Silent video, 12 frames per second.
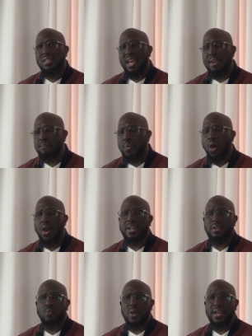They
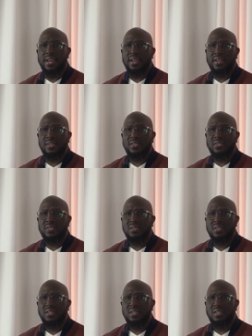parted ways,
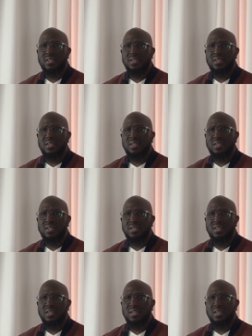
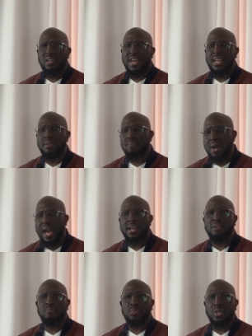and in my
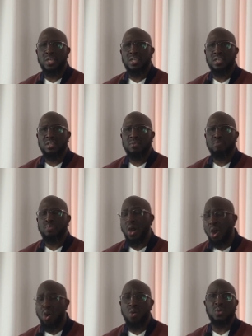opinion,
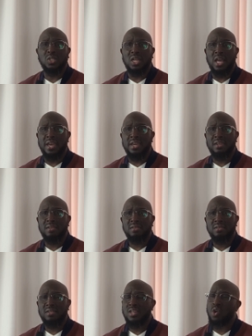Paul was like,
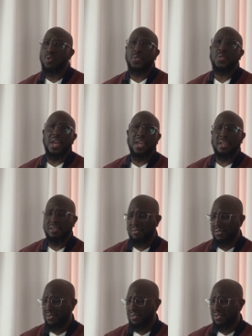no
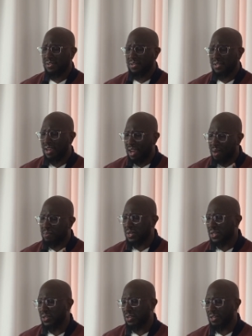thanks. I'm
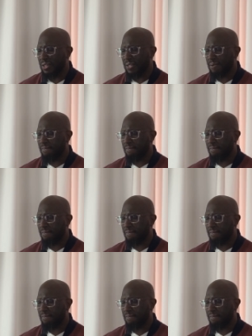good.